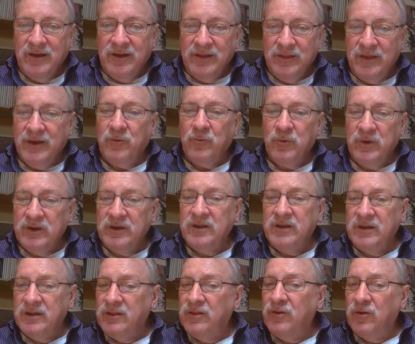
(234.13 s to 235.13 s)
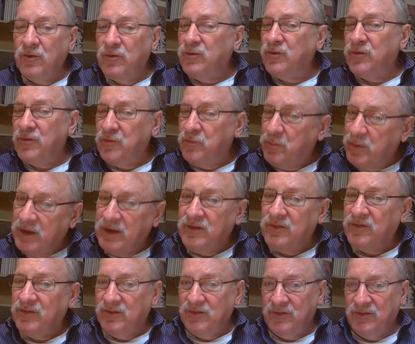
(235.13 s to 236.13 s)
that we need those
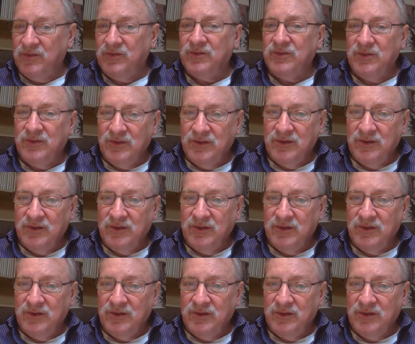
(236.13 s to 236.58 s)
spaces